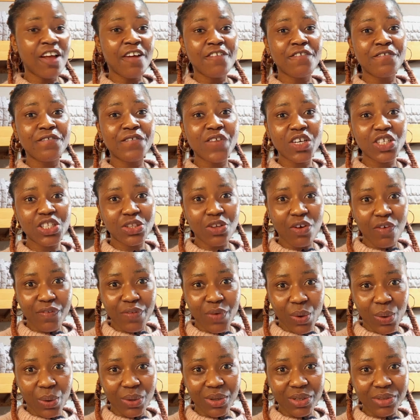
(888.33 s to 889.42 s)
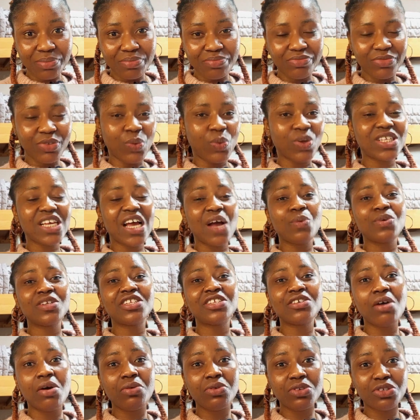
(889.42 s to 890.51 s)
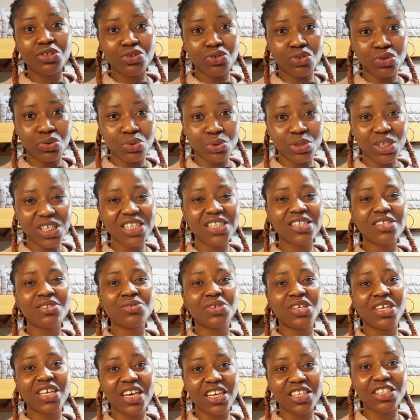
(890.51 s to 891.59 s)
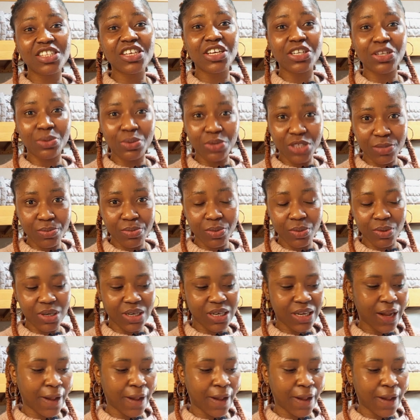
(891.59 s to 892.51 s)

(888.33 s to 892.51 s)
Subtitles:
First of all, what I would tell you to do is to get a notebook.